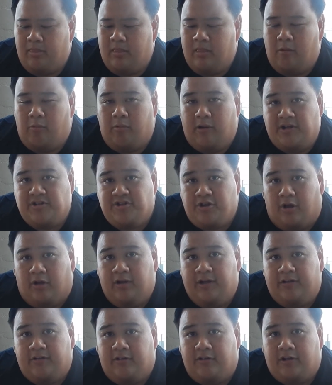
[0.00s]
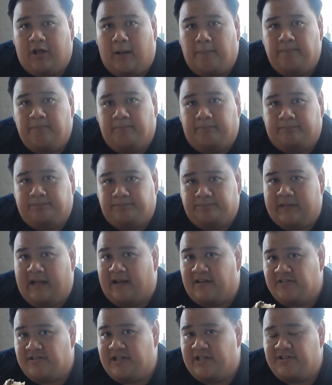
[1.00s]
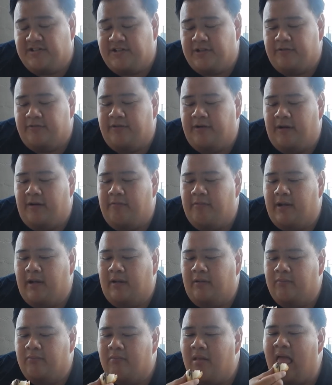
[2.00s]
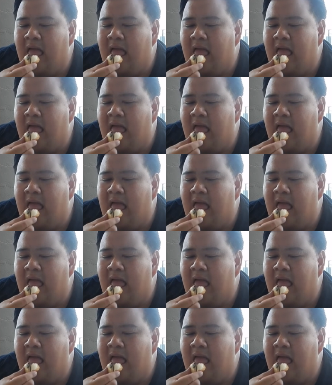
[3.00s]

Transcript: The white chocolate on top accents it really well.